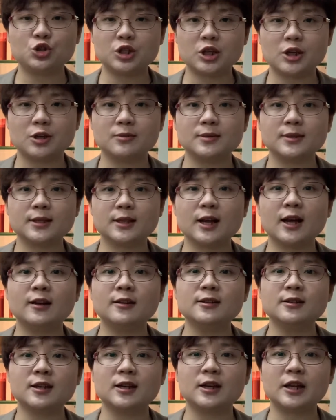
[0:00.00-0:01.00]
tubes,
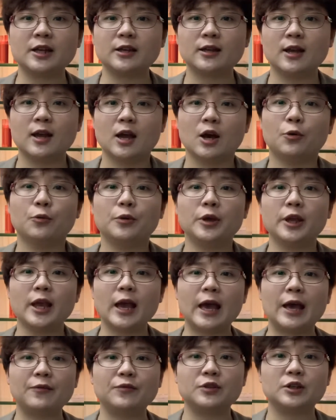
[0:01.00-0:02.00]
currently we
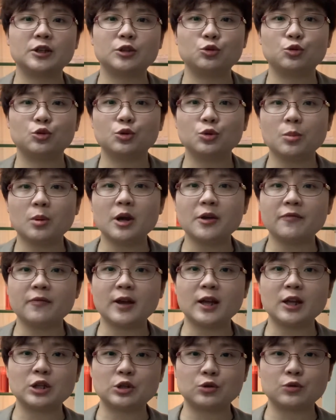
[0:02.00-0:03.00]
have the
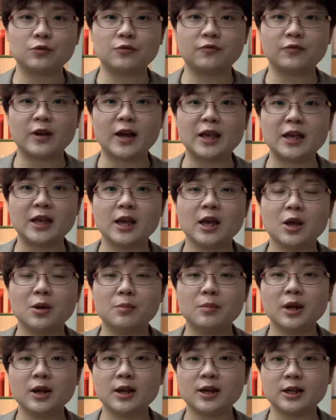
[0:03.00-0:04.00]
2.5 to 5
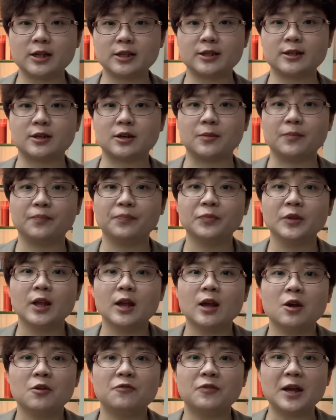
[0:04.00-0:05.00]
milliliter.
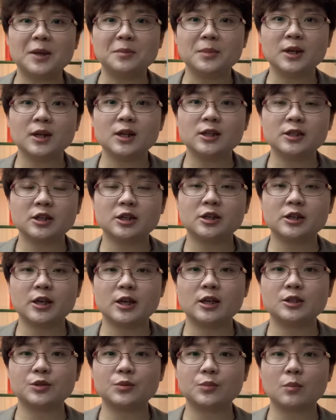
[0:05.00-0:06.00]
5 milliliter
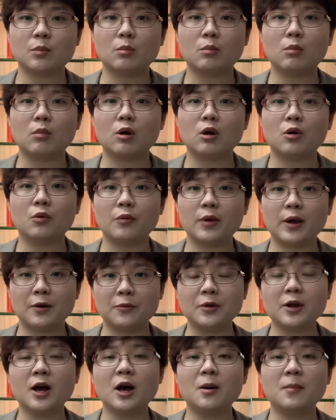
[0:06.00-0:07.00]
is more
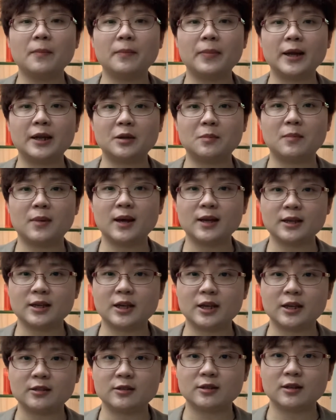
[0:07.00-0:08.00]
welcome by the
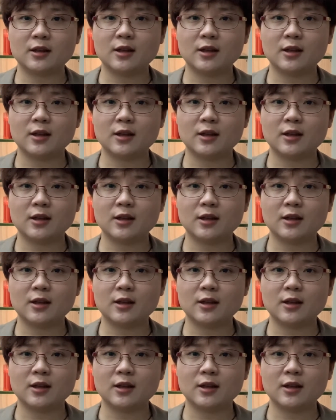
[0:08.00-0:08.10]
market,